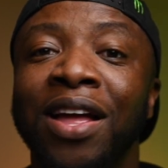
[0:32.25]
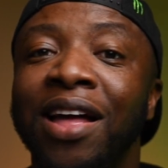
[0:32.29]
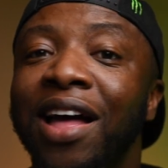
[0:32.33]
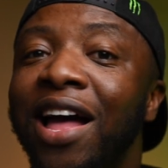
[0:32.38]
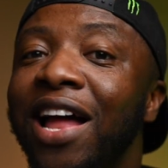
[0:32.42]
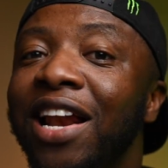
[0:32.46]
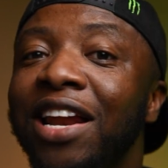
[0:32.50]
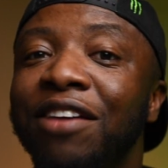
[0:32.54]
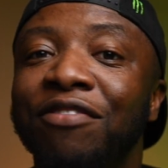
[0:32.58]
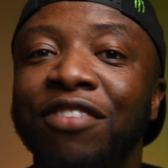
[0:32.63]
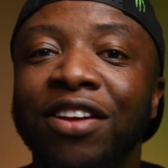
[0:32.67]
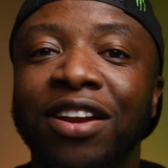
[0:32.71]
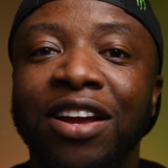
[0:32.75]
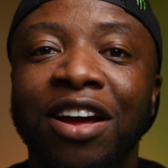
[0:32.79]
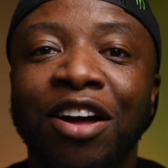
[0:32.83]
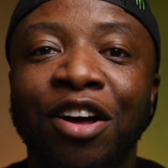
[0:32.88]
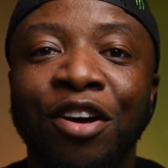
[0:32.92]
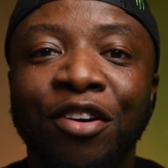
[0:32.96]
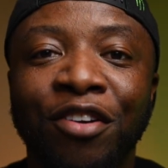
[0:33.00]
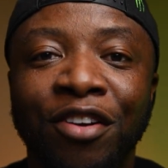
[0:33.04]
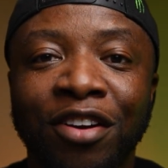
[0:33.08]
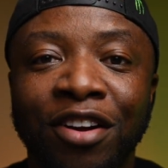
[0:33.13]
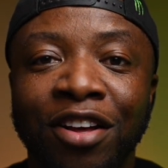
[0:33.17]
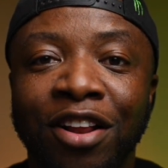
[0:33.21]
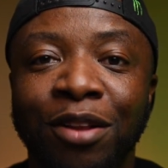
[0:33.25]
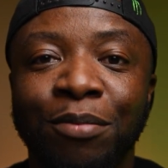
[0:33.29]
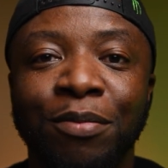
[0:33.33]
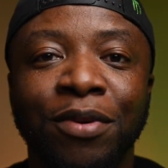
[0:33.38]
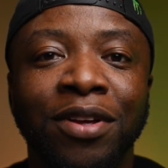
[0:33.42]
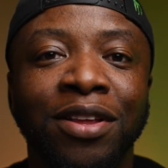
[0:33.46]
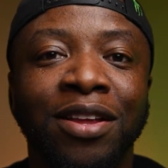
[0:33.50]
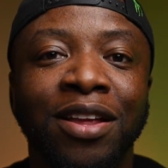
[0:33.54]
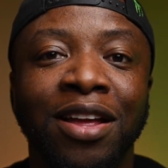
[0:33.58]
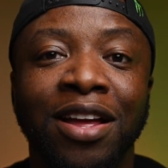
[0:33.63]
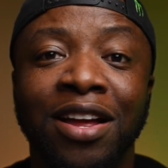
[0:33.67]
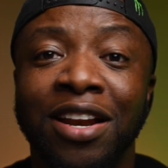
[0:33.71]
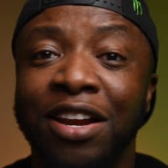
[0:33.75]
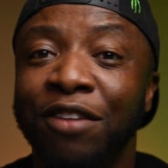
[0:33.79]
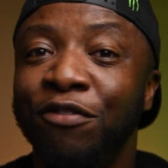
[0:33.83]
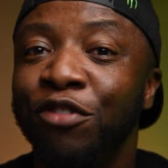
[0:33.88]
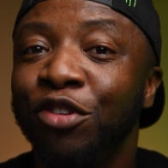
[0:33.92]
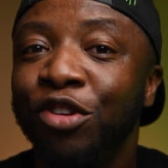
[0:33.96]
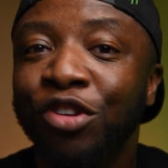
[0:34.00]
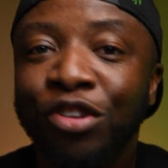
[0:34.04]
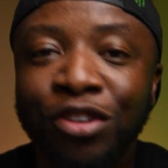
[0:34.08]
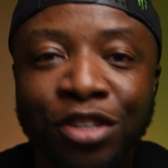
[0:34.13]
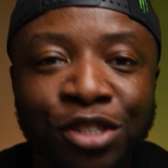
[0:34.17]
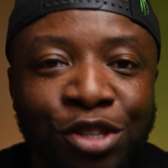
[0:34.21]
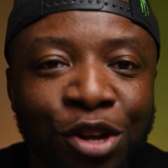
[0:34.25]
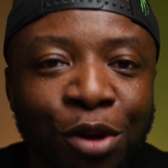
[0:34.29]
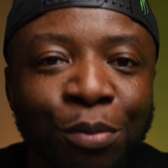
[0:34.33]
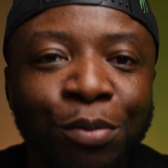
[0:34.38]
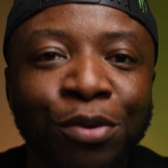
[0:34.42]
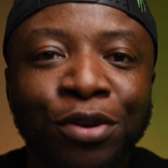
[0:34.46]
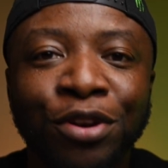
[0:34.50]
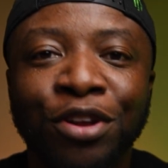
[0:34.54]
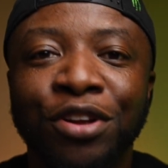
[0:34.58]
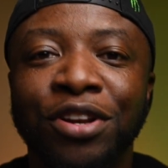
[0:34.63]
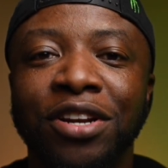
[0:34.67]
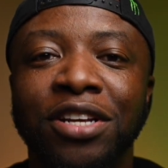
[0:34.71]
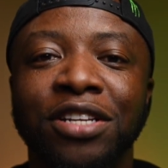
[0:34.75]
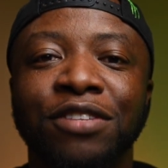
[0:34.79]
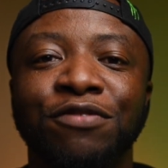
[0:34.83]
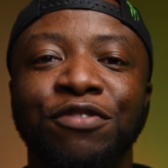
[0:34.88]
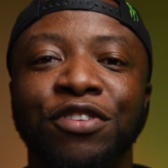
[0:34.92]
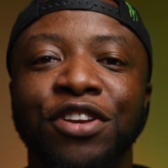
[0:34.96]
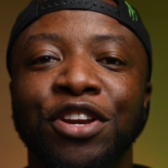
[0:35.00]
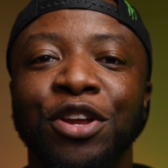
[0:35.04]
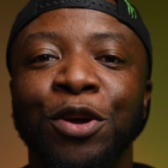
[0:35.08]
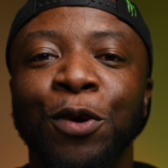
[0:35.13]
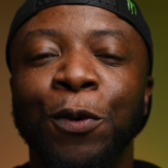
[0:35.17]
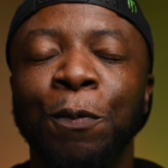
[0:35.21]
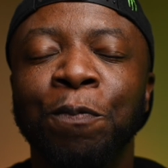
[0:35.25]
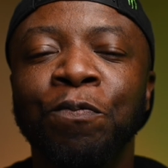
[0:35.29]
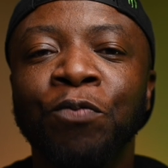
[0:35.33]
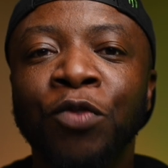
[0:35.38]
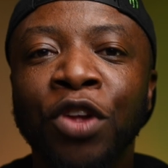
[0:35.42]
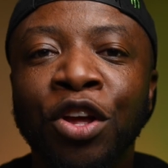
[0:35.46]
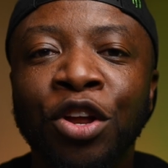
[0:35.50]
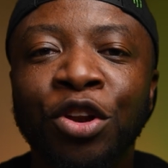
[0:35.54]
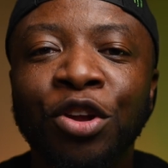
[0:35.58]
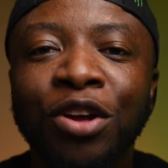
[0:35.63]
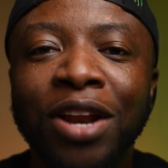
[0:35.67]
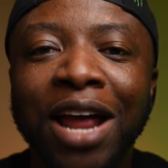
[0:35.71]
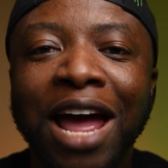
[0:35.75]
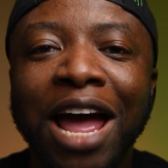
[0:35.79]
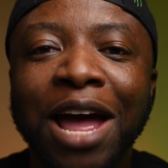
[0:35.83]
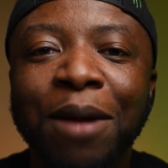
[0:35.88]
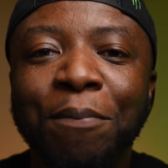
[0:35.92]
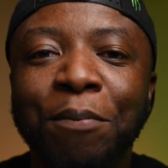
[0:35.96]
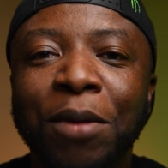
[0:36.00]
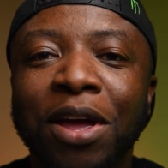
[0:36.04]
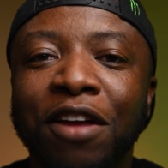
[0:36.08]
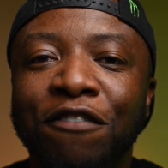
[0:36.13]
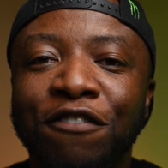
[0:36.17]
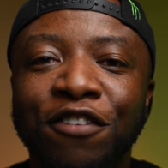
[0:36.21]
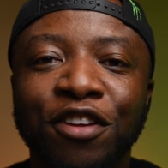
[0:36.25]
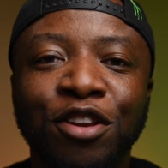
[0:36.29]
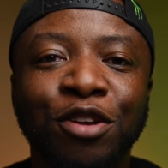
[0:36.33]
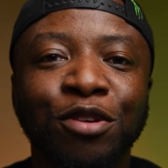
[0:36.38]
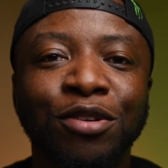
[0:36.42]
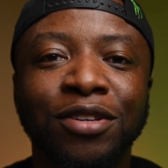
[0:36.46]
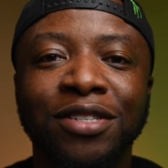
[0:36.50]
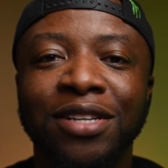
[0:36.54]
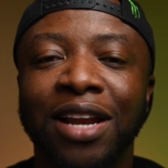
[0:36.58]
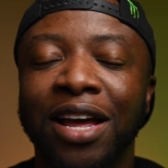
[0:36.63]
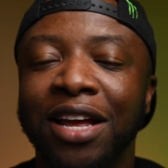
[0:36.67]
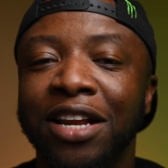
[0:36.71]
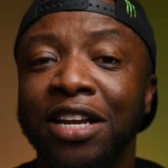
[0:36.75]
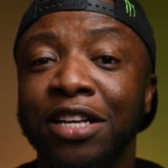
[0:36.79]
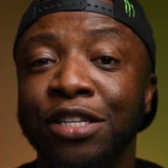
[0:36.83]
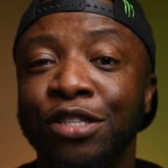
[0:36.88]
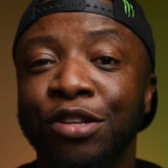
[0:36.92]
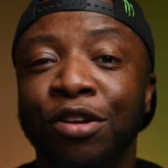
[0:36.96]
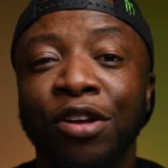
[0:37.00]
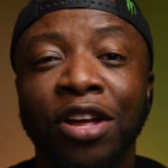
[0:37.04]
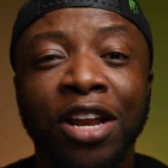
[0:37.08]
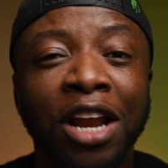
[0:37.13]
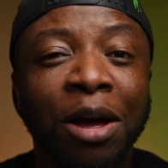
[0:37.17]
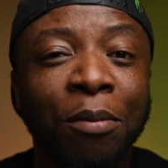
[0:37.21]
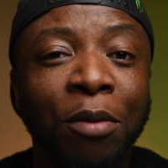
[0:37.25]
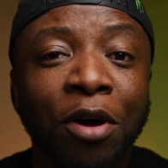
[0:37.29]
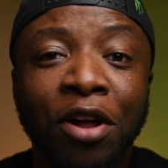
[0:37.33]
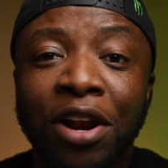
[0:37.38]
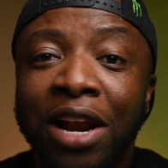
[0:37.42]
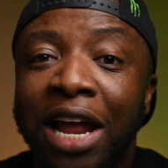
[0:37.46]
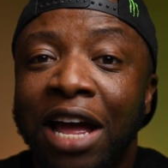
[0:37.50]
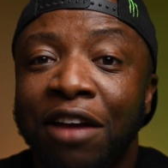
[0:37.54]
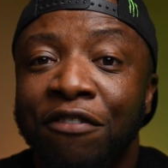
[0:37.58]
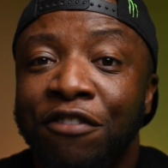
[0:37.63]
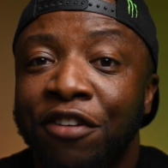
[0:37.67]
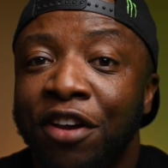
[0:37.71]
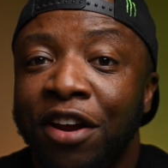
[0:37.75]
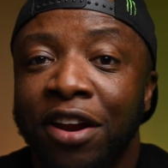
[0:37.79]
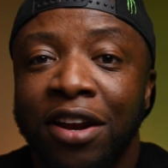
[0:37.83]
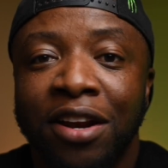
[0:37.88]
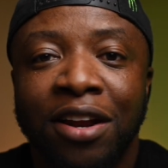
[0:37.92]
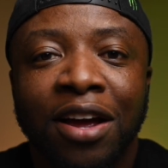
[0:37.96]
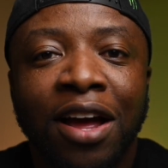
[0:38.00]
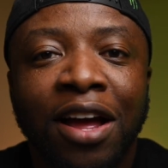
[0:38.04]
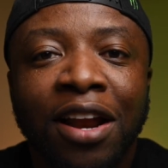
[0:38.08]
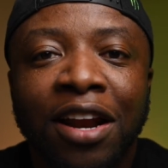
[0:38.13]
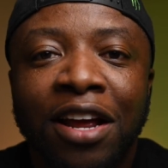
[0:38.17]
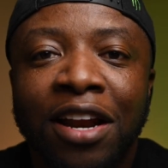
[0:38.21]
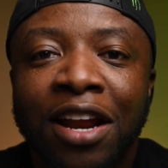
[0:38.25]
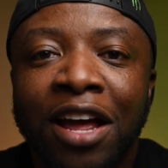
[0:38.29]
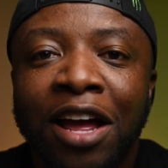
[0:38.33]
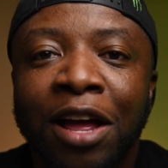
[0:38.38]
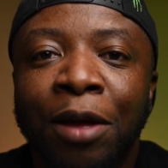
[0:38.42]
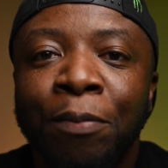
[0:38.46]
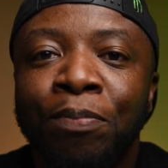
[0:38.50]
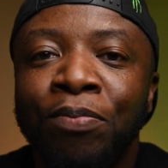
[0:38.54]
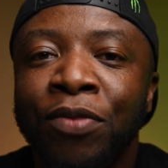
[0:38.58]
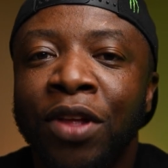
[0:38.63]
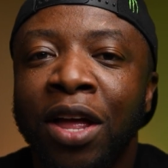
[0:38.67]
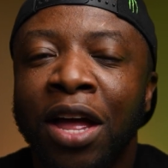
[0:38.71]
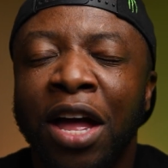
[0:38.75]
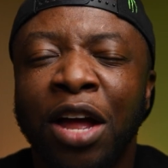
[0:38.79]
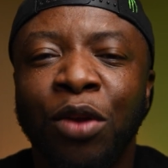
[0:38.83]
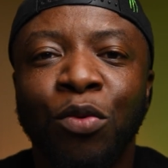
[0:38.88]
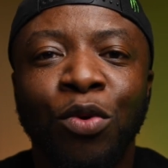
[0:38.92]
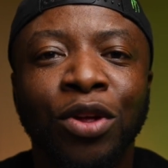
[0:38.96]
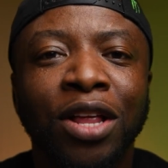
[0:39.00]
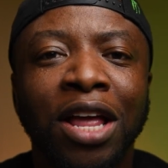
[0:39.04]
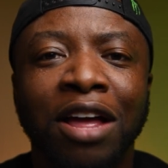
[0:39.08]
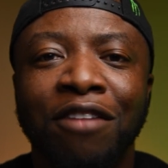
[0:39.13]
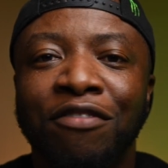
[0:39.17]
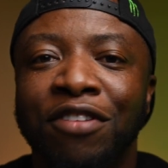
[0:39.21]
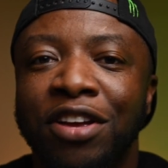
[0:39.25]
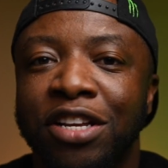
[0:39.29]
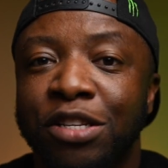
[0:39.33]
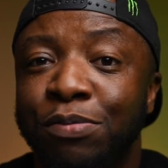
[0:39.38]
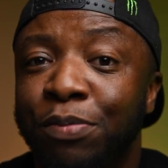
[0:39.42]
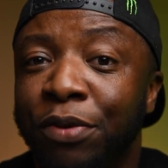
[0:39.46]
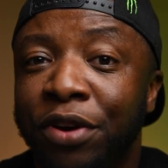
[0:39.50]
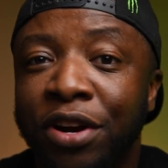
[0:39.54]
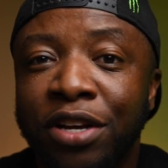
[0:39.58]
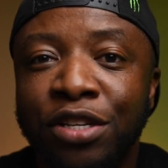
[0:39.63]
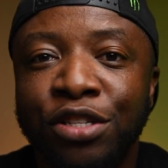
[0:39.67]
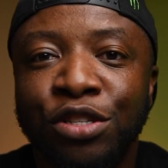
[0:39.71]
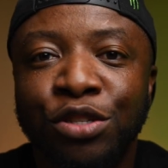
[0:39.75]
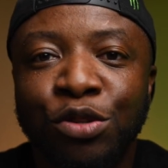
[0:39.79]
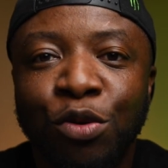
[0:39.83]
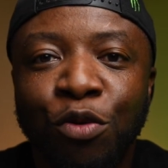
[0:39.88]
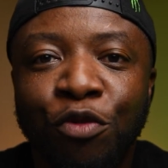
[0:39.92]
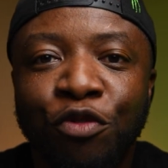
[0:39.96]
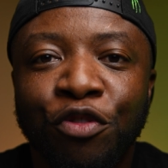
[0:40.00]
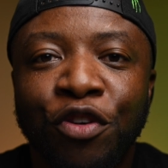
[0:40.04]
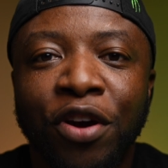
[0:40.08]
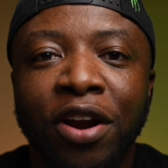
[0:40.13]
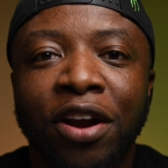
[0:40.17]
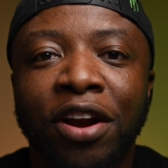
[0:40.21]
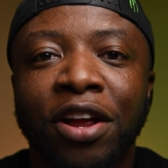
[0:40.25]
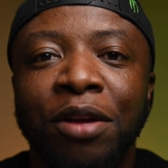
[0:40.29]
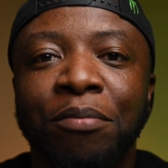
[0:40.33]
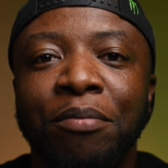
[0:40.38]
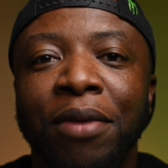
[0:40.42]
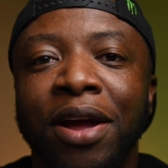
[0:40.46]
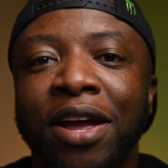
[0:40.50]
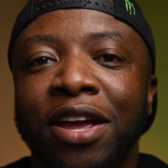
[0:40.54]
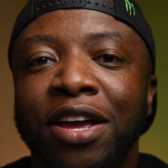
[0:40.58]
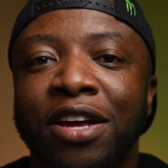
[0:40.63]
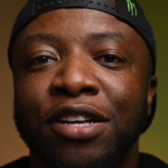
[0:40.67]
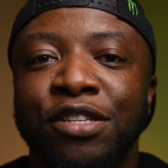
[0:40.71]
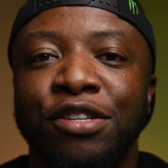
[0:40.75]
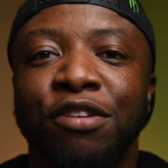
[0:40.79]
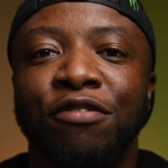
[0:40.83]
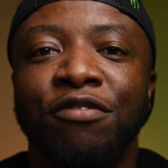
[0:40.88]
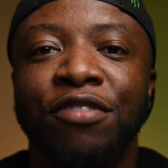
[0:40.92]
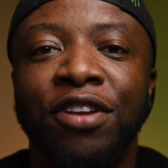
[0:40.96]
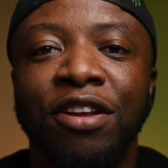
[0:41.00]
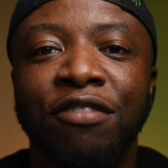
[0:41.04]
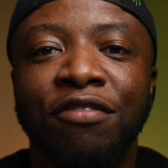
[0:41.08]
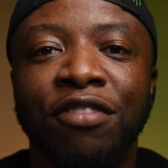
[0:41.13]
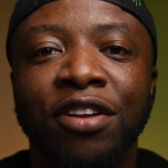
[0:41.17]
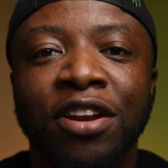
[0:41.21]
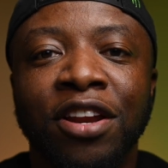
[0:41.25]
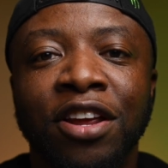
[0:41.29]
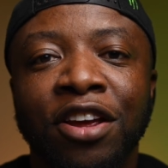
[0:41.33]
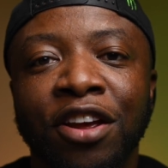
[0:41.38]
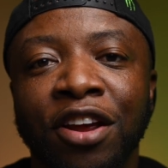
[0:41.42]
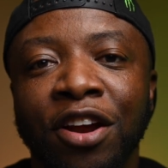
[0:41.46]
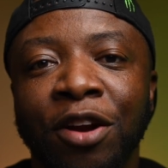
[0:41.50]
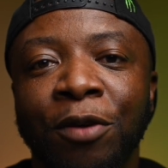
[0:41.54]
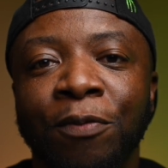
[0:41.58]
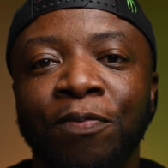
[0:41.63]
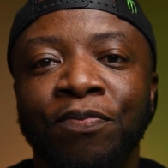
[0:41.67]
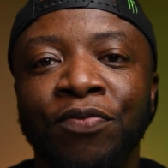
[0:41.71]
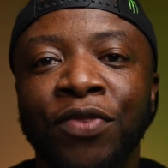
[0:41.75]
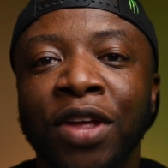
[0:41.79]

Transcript: I live in Calgary, Alberta, and if you just stumbled on this video, know that I make videos like this talking about life here in Canada and what I've experienced so far in my years of living here.